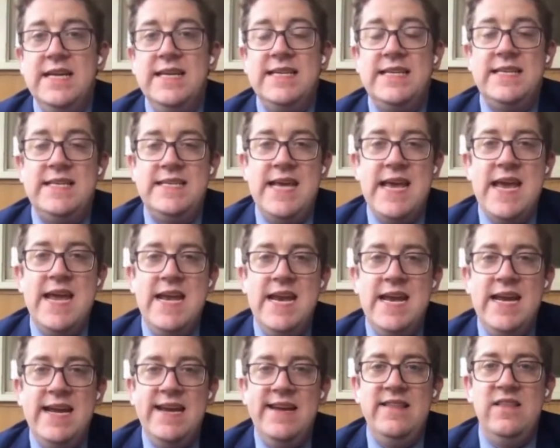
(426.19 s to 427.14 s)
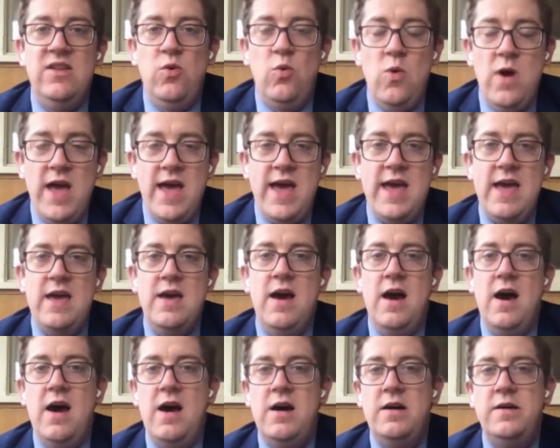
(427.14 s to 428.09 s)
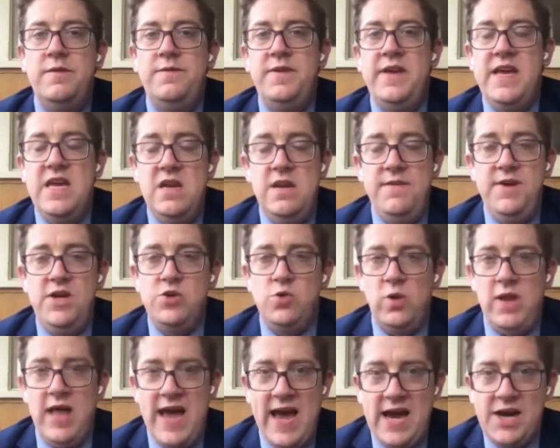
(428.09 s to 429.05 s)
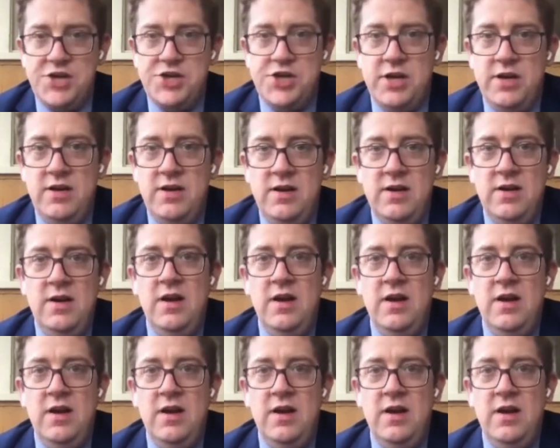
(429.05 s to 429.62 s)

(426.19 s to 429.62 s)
standing in the way of individual action